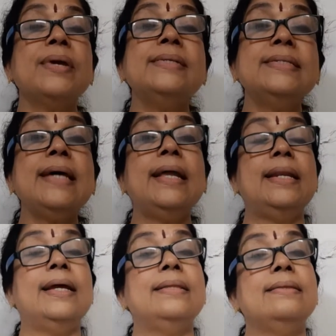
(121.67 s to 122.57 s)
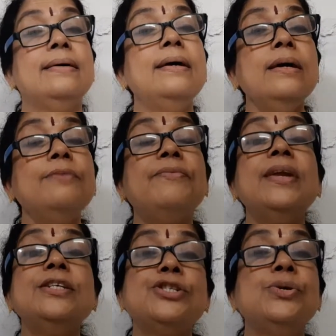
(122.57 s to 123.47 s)
sell the
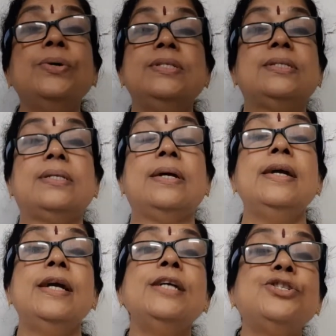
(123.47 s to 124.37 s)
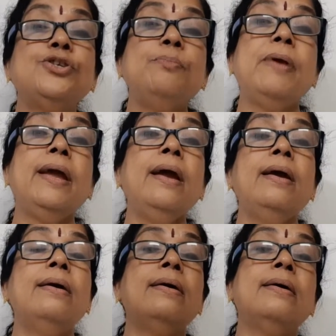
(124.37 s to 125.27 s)
finished goods. It should be
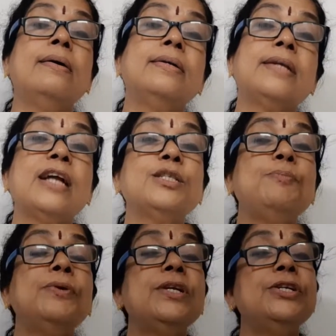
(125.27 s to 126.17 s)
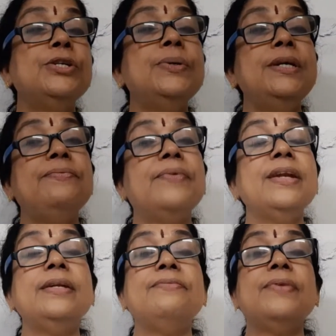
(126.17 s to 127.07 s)
transported to
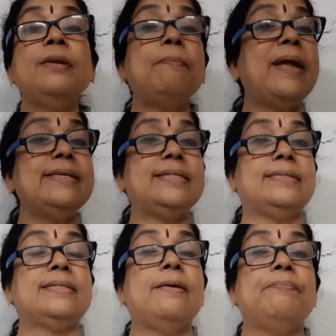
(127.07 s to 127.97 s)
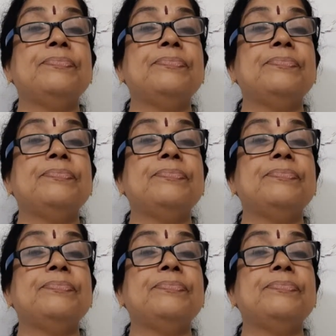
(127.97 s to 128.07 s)
different places.